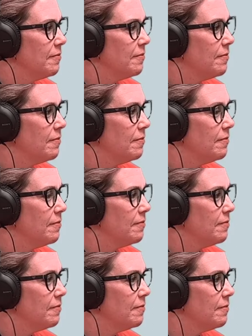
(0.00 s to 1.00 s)

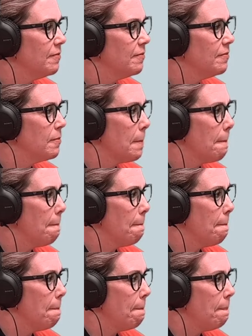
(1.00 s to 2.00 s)

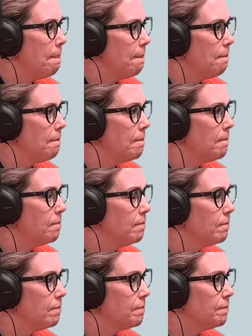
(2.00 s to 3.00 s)

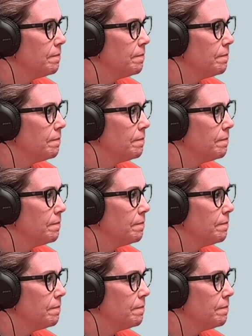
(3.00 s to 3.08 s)
(not speaking)